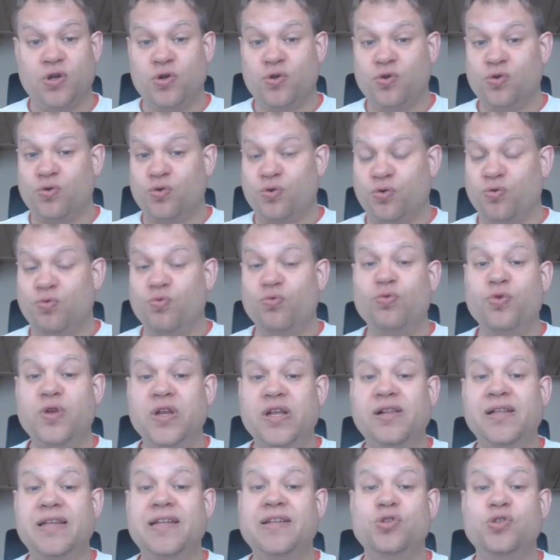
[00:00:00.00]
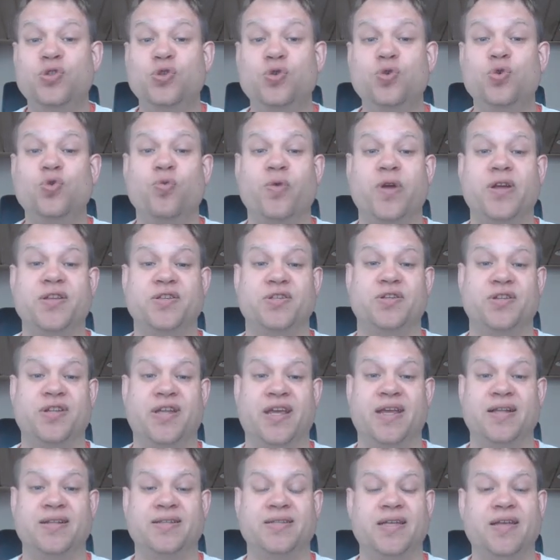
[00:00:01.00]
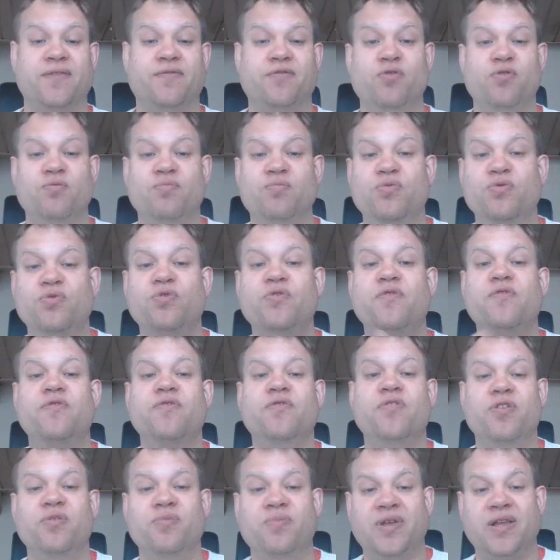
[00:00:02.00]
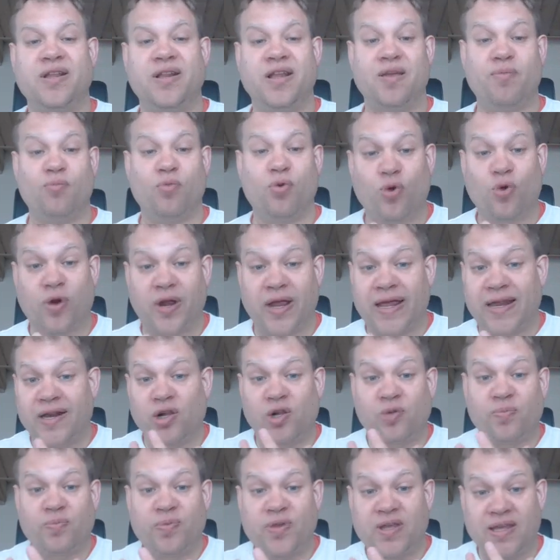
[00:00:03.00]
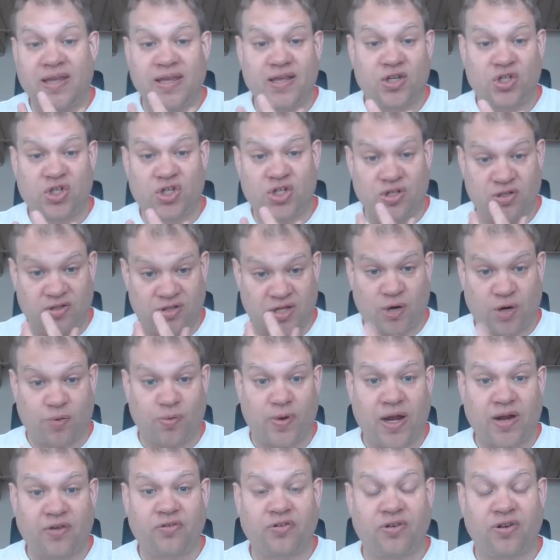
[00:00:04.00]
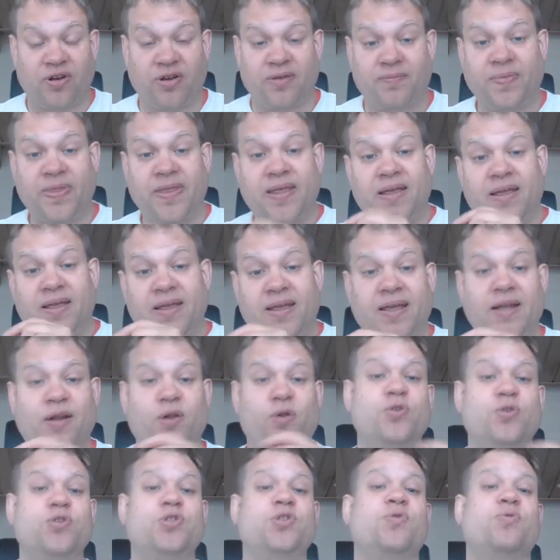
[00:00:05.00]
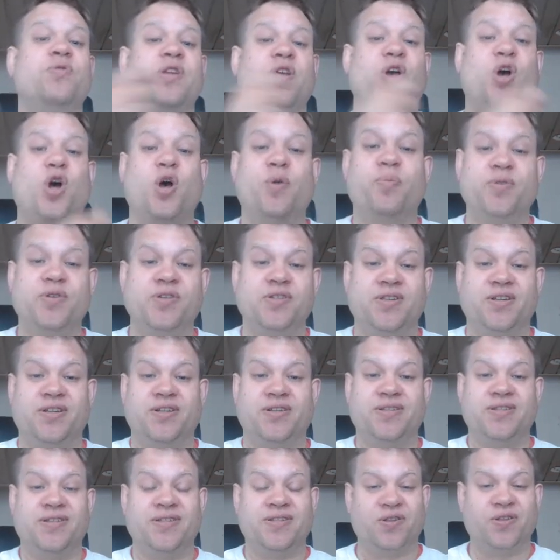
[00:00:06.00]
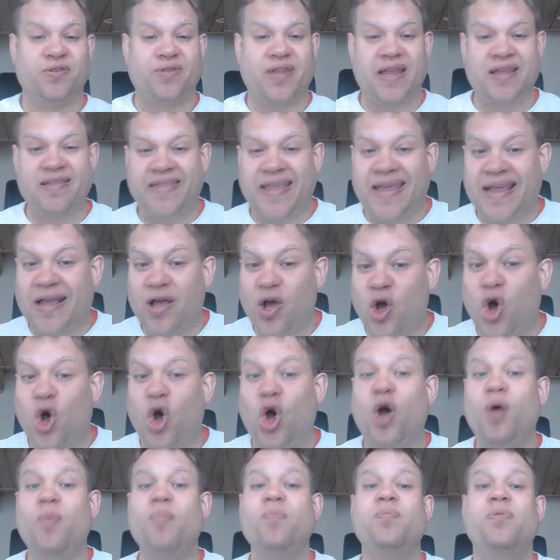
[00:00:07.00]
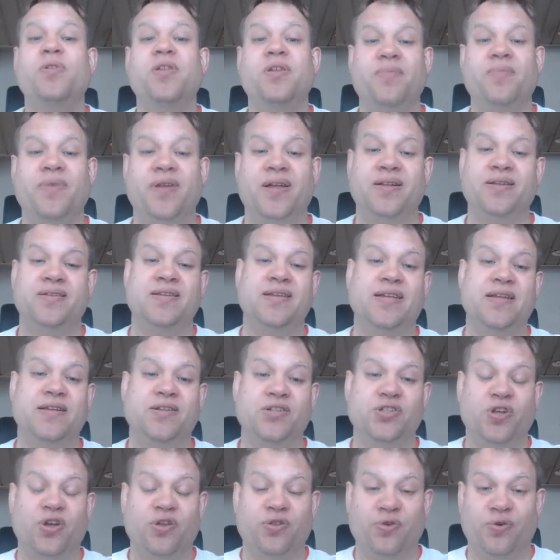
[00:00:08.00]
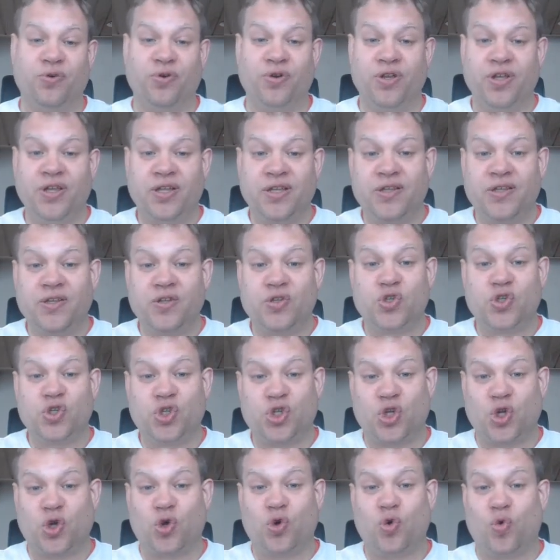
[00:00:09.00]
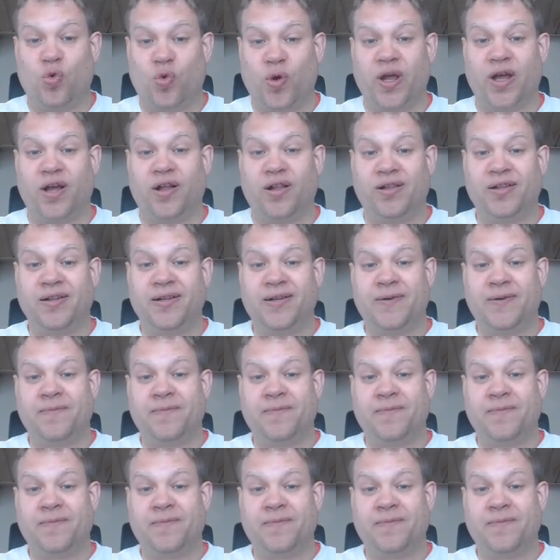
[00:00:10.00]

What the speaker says: who really do resonate if you move them in a more NLP-ish direction, and also the opposite. So they complement each other so well.